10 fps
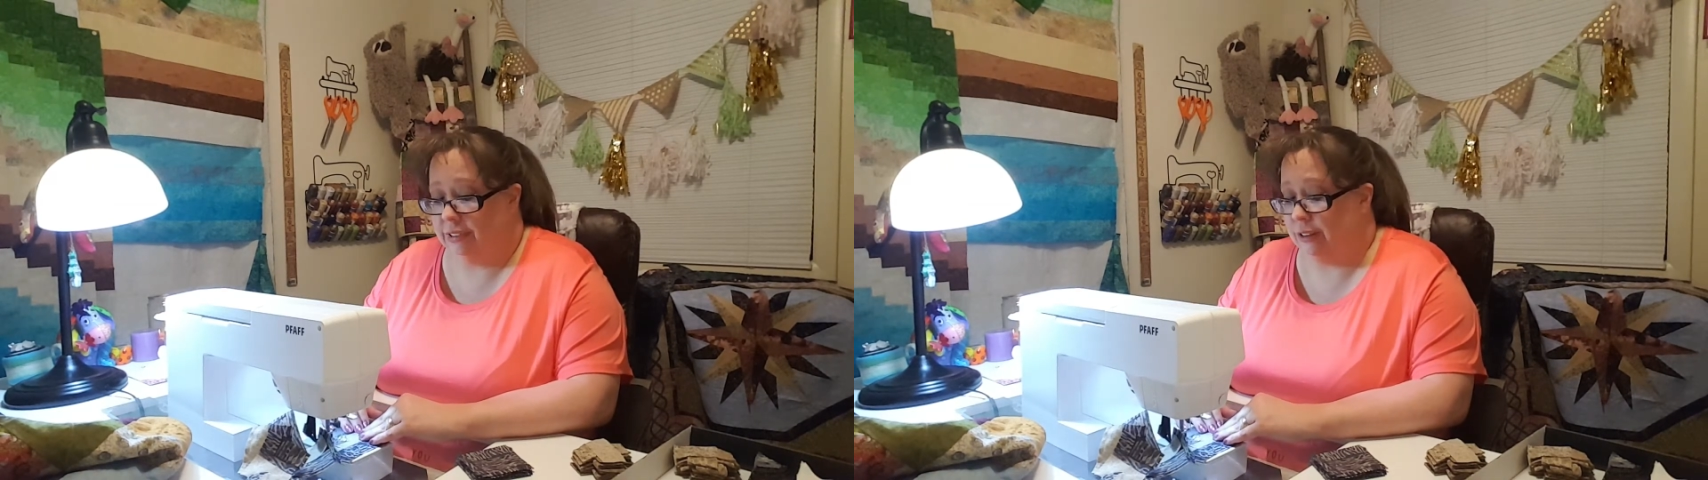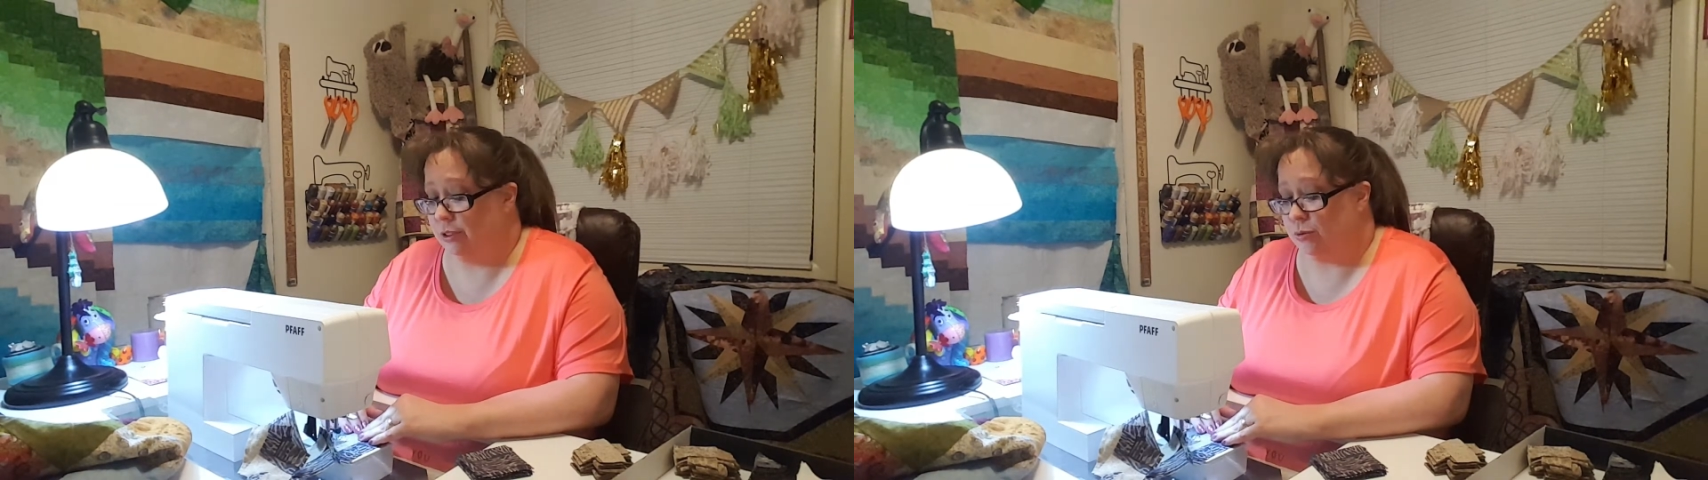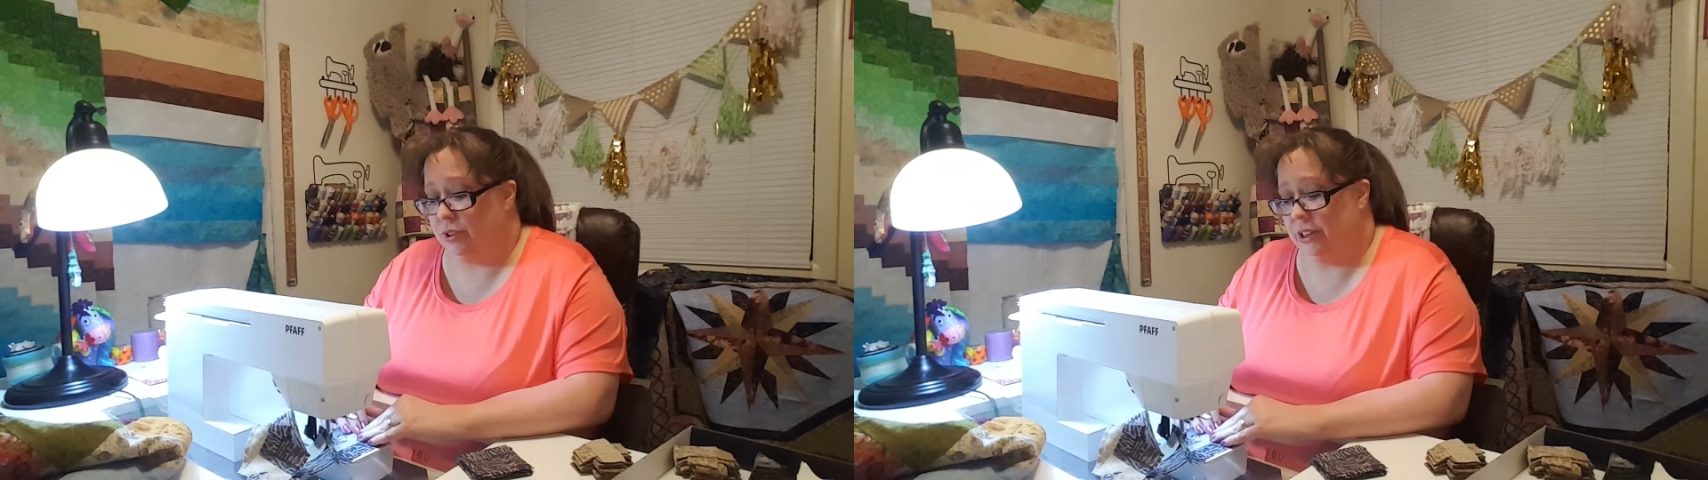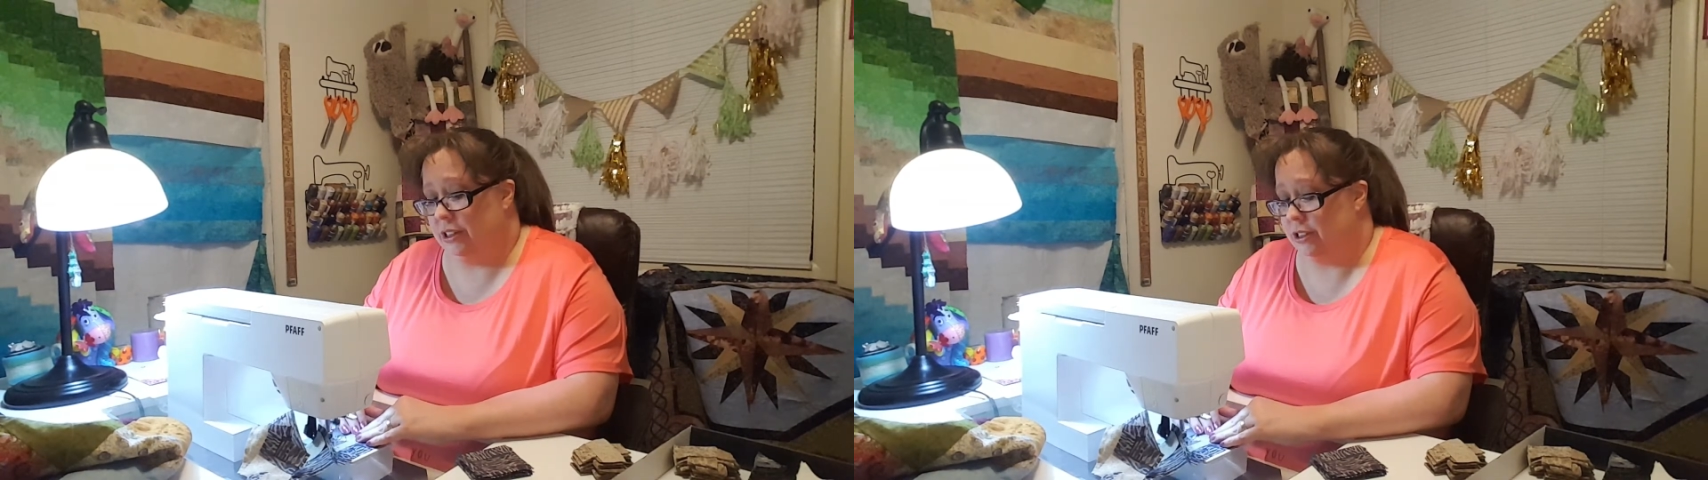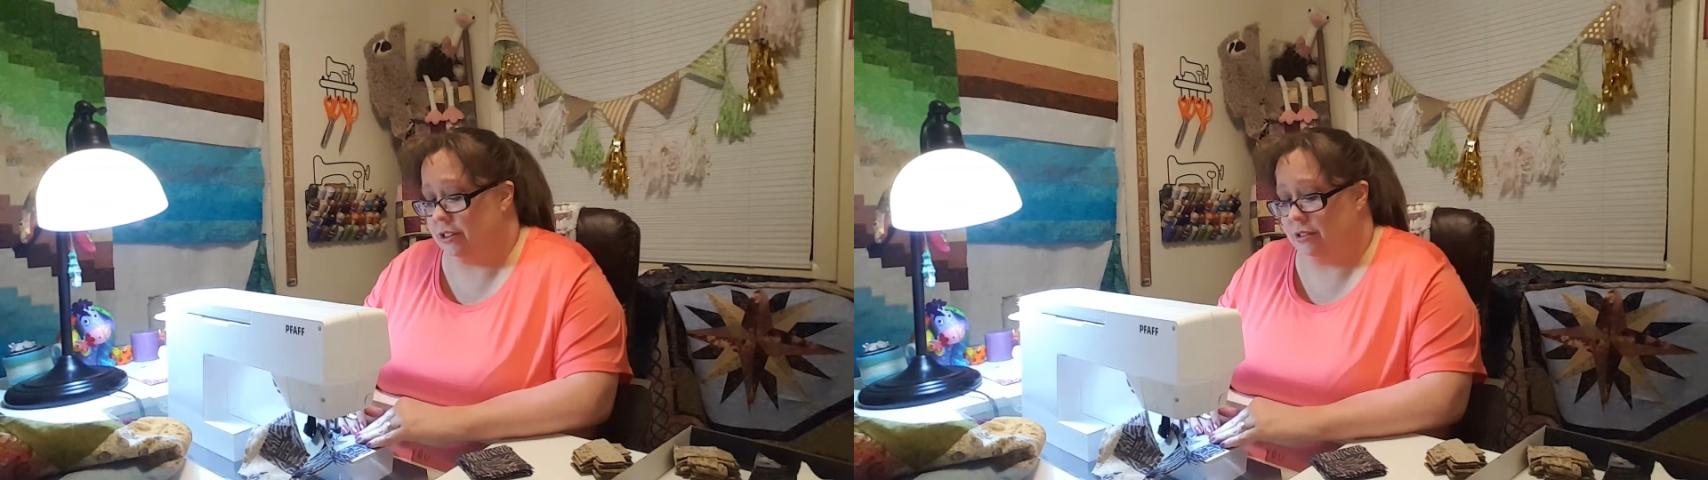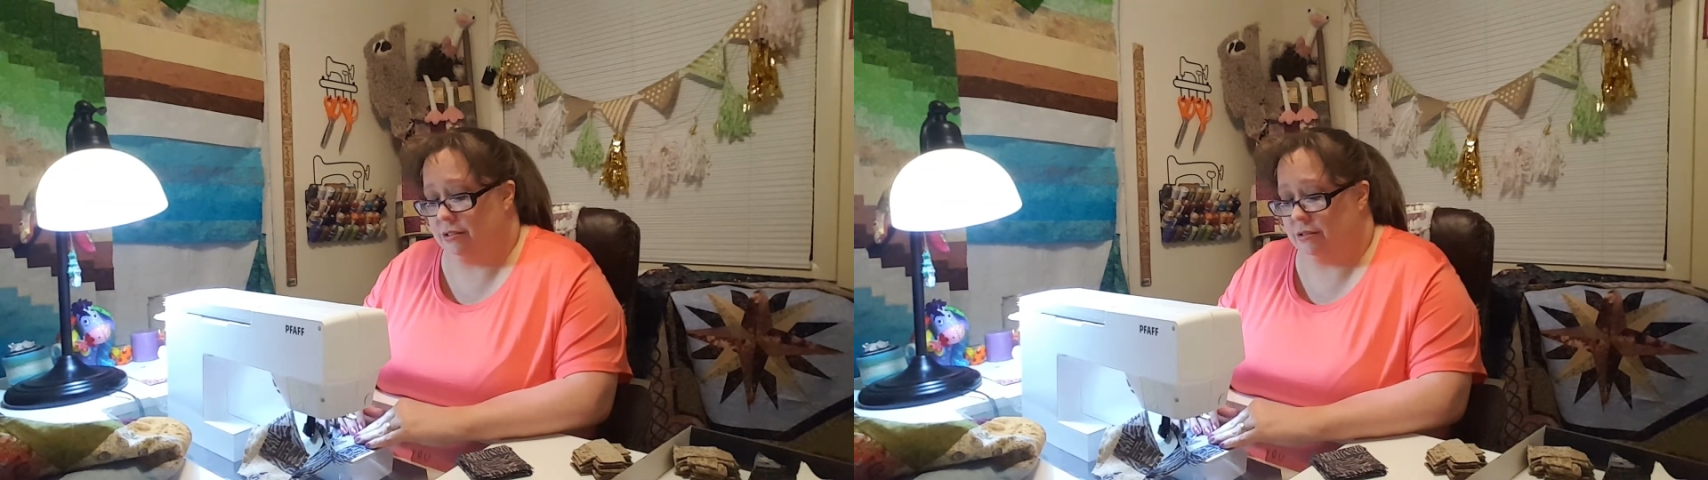It was really just